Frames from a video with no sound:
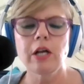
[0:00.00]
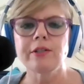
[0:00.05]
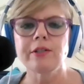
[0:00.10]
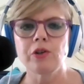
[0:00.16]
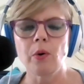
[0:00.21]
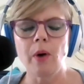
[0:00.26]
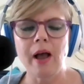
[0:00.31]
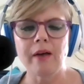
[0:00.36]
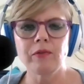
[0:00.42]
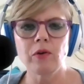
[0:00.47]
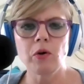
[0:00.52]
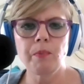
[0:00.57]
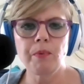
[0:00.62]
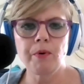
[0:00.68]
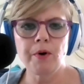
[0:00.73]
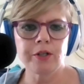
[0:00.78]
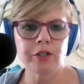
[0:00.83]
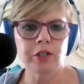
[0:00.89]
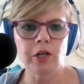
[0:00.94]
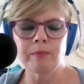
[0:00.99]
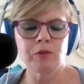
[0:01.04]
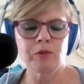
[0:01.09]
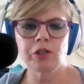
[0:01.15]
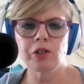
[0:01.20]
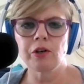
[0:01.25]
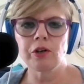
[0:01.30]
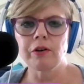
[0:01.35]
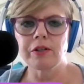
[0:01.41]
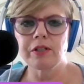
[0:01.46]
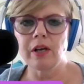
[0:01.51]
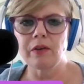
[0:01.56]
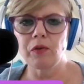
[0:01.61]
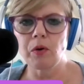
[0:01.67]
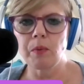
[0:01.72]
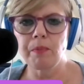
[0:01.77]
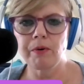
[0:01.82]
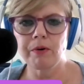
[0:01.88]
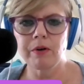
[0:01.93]
So have you put, I'm just curious, have
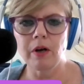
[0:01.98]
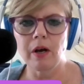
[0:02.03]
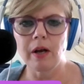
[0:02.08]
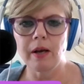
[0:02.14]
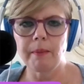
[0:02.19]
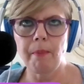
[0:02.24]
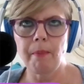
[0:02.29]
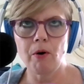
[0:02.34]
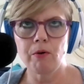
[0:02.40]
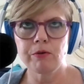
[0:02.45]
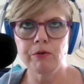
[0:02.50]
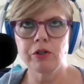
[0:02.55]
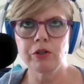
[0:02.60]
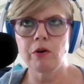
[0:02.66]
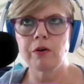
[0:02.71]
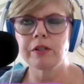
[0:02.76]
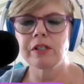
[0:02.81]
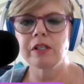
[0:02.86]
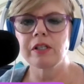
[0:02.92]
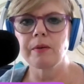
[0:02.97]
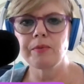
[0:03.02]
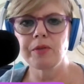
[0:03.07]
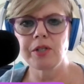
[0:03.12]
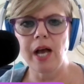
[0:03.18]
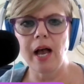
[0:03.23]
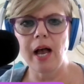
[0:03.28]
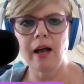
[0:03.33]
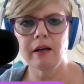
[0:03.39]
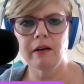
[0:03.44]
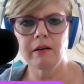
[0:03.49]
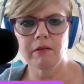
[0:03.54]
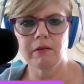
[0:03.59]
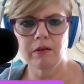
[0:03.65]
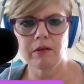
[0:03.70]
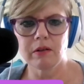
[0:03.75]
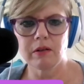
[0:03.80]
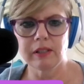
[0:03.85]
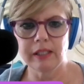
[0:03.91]
you put a post on Substack
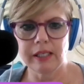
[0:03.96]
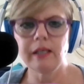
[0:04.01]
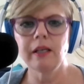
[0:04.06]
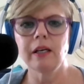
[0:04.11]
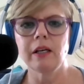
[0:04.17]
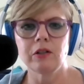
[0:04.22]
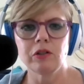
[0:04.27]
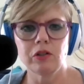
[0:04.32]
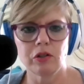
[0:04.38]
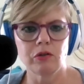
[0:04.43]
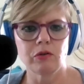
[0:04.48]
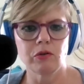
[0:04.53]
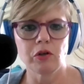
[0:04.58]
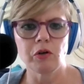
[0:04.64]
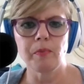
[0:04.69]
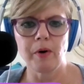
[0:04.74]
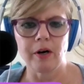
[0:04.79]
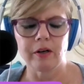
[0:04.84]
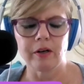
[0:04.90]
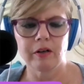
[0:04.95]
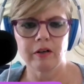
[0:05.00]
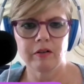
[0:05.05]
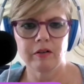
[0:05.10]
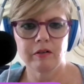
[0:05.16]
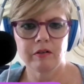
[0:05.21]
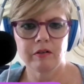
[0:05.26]
linking to your book?